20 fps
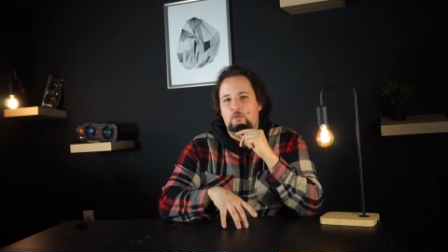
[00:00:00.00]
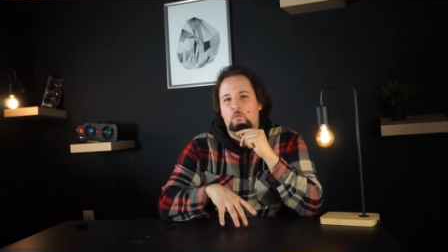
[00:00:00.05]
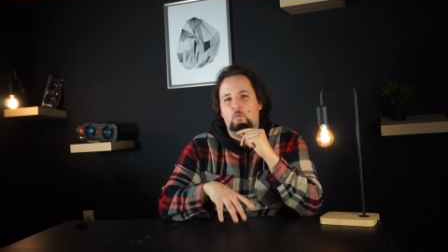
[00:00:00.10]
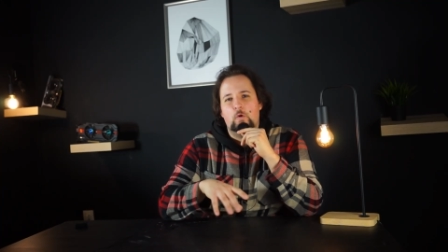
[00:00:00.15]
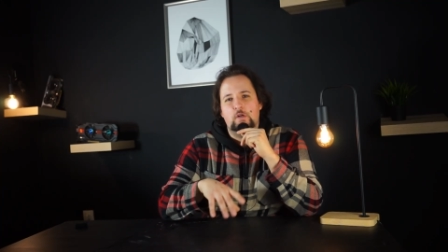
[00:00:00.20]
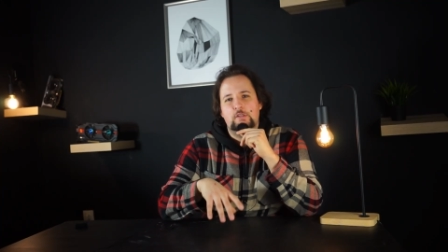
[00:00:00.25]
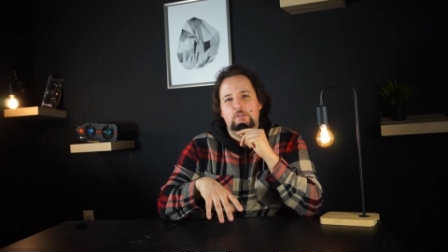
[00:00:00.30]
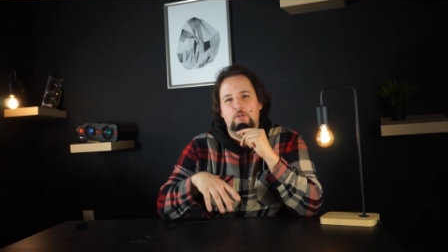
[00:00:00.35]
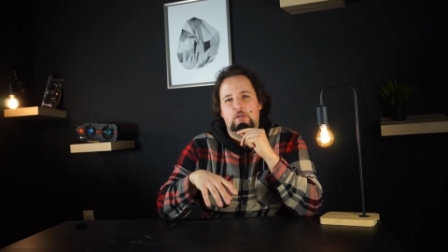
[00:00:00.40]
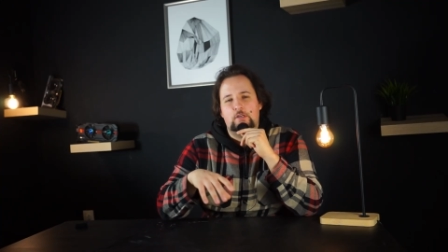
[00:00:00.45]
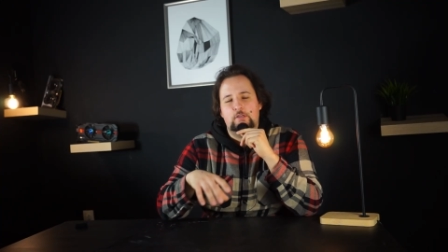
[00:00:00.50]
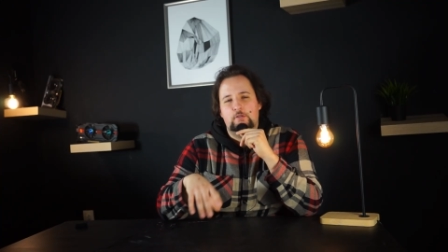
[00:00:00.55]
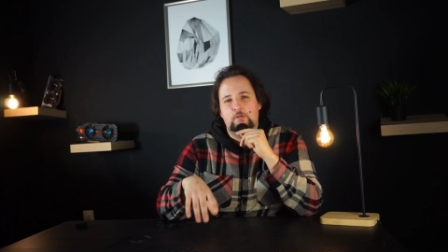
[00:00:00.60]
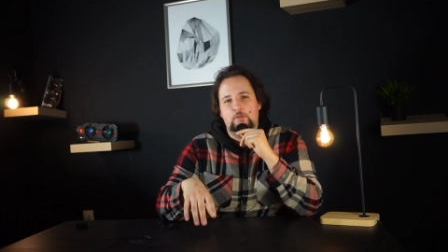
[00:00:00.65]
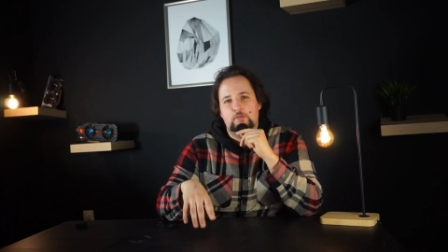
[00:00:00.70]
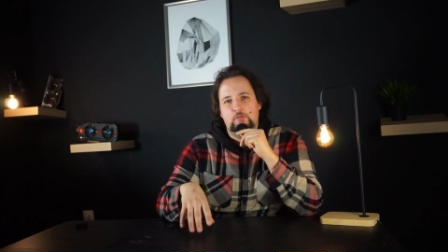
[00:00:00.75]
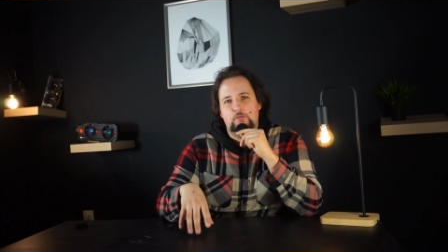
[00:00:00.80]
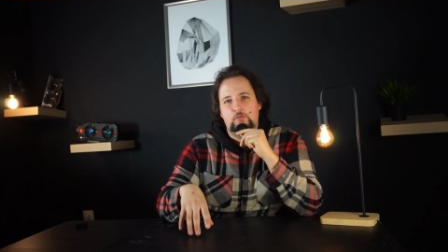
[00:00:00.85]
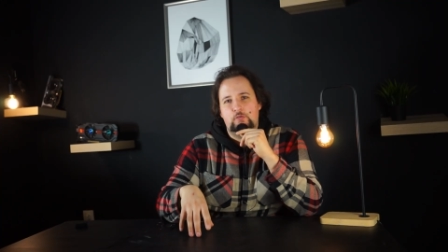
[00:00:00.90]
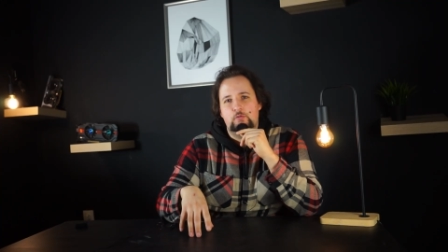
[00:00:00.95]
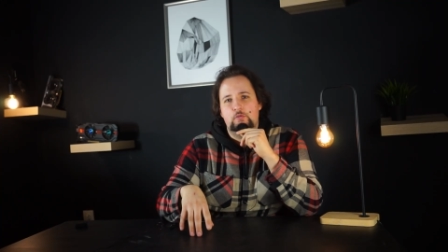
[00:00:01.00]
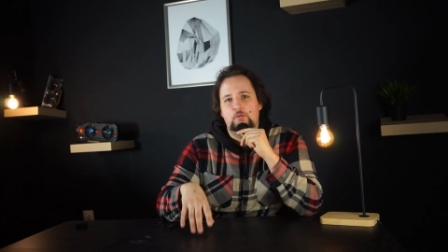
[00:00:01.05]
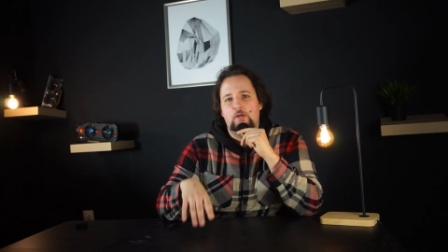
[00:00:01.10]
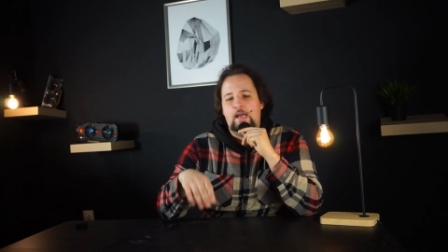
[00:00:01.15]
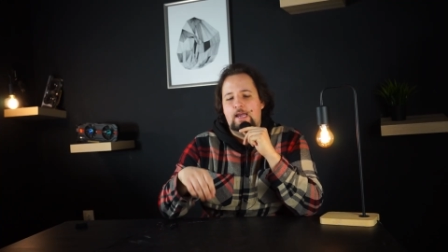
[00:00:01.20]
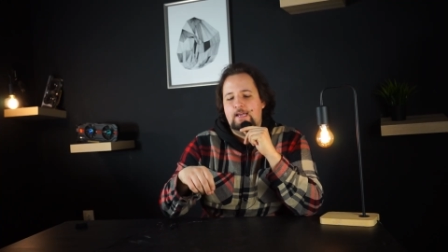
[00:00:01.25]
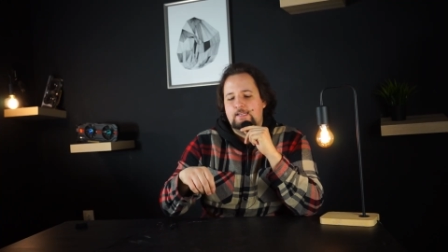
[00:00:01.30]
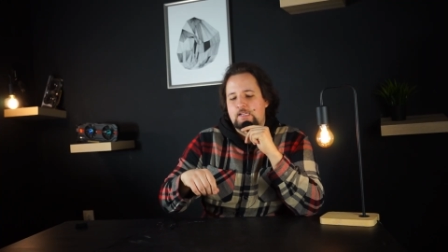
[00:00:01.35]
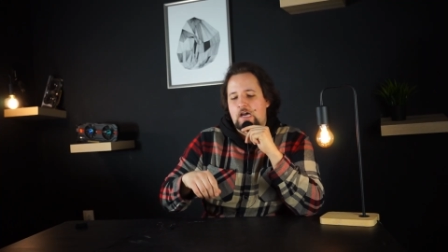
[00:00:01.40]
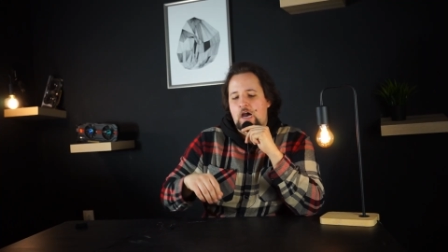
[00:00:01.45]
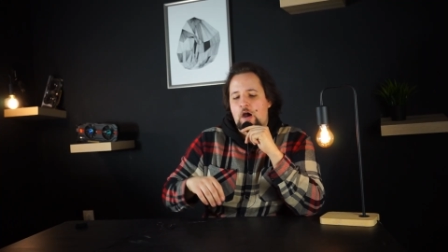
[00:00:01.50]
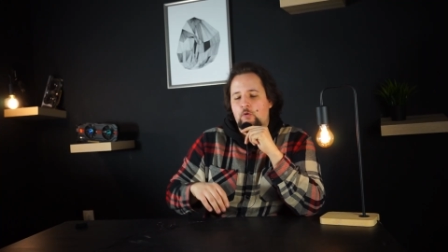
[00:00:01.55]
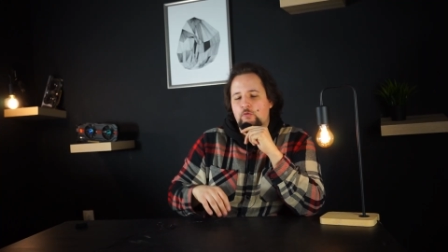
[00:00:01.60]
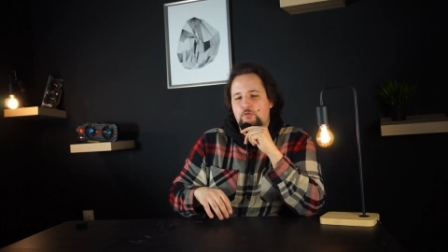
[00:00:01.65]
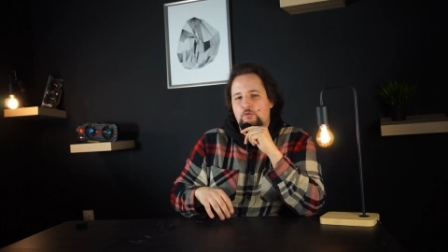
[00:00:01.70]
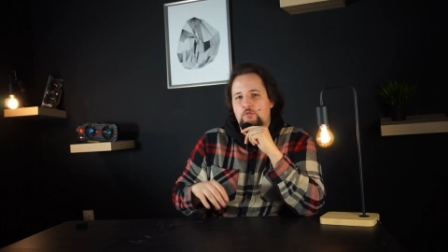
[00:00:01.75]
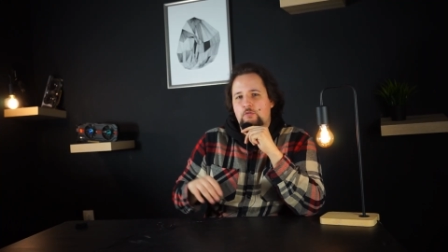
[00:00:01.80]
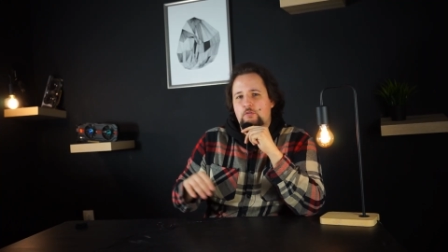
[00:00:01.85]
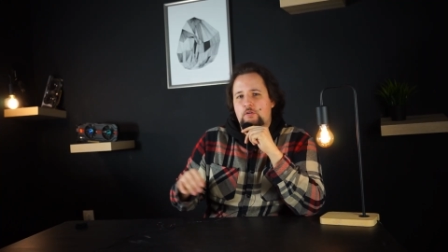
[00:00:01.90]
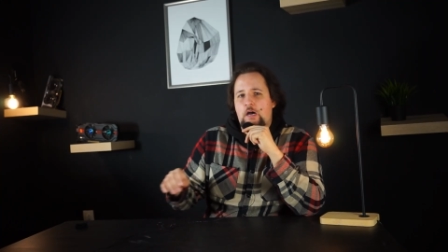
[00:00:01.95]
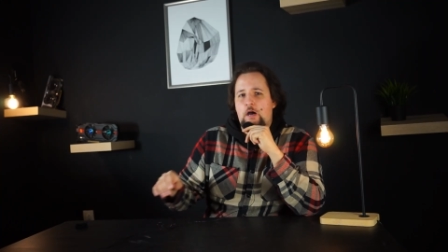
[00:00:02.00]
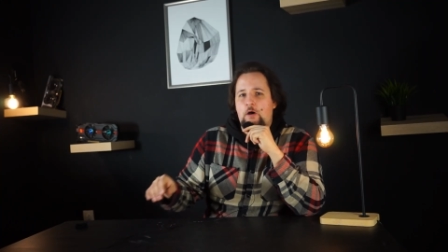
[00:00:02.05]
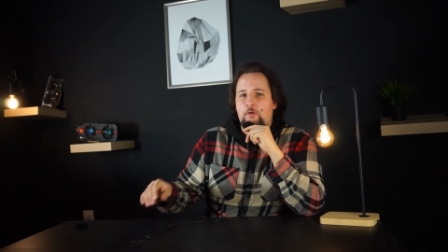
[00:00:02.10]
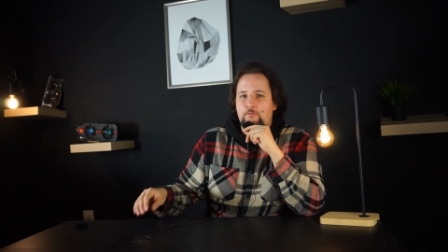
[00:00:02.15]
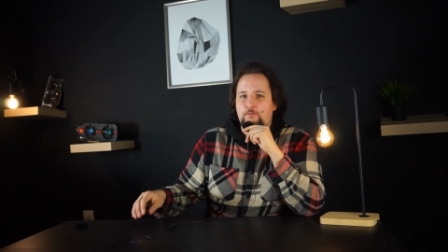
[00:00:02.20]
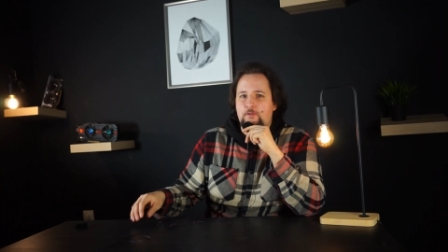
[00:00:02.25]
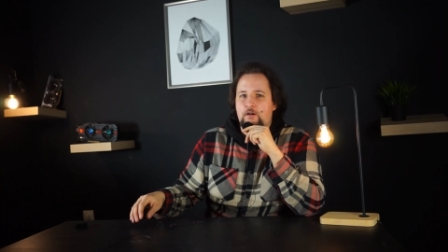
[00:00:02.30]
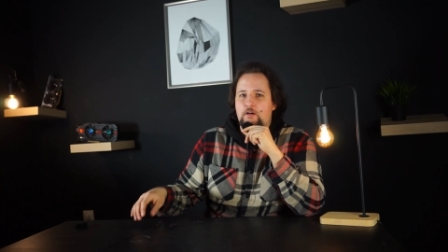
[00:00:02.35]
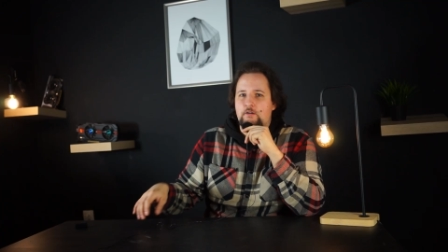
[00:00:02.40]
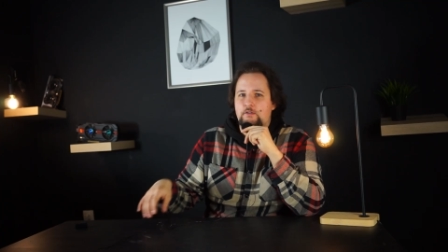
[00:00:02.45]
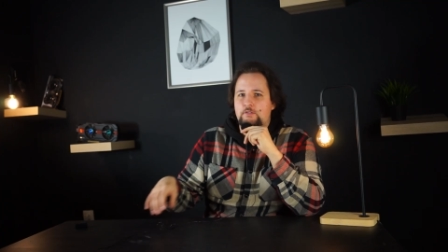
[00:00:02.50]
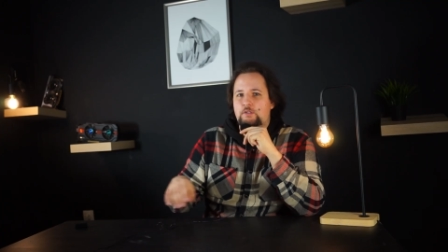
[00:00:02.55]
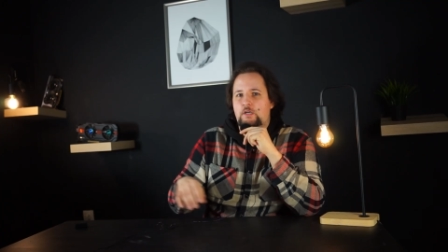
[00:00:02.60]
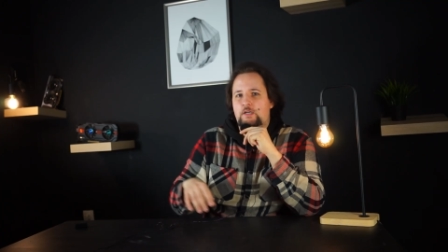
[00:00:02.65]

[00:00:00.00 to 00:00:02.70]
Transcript: what you are going to do and how you how far you